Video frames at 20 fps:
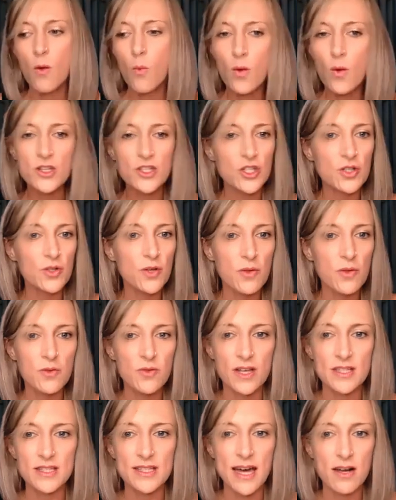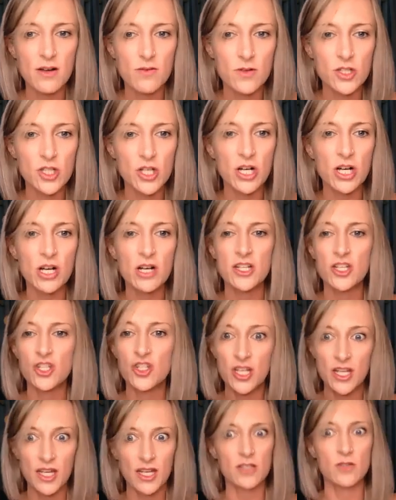once you go through that Saturn return and
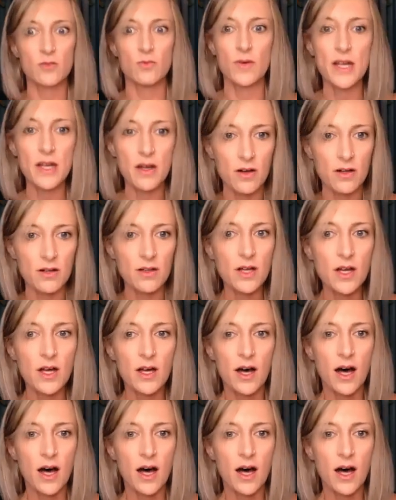shit gets real,